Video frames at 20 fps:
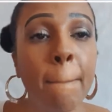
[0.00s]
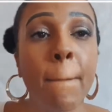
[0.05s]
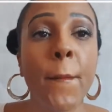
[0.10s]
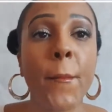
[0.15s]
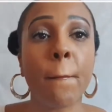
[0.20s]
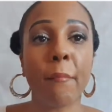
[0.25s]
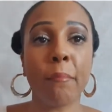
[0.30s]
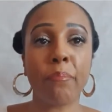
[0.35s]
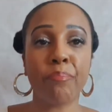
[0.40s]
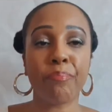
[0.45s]
I'm
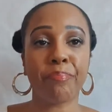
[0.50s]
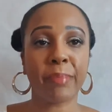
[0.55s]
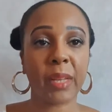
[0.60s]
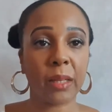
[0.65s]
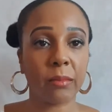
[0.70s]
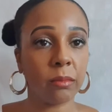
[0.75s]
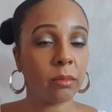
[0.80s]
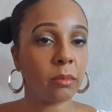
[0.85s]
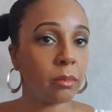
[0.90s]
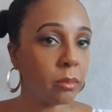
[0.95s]
not going to
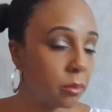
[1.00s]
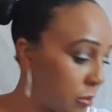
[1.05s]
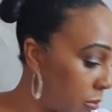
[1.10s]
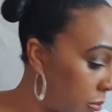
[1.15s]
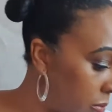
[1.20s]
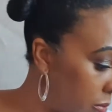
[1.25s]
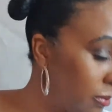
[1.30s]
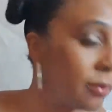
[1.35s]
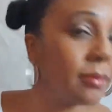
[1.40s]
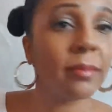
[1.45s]
tell you how
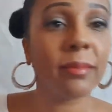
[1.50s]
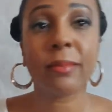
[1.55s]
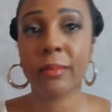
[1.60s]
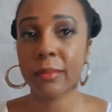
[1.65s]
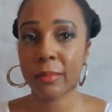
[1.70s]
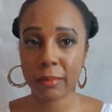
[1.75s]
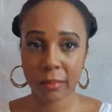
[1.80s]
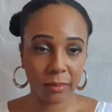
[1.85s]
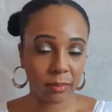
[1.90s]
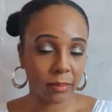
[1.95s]
many I've got
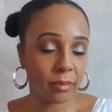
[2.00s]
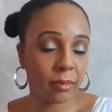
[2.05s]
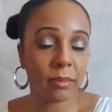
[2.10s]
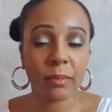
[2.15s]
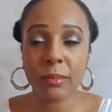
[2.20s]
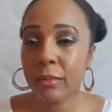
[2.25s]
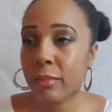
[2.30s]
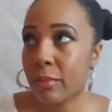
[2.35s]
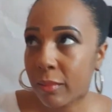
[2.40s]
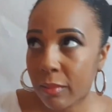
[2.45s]
of these. I've
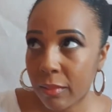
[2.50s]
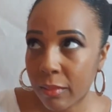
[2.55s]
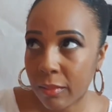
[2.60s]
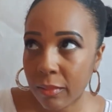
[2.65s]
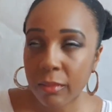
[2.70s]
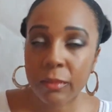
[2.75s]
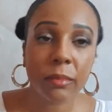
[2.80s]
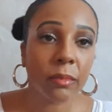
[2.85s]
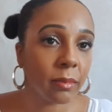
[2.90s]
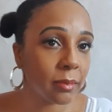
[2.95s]
got so
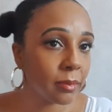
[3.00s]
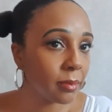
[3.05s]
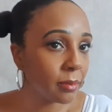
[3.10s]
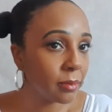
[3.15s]
many.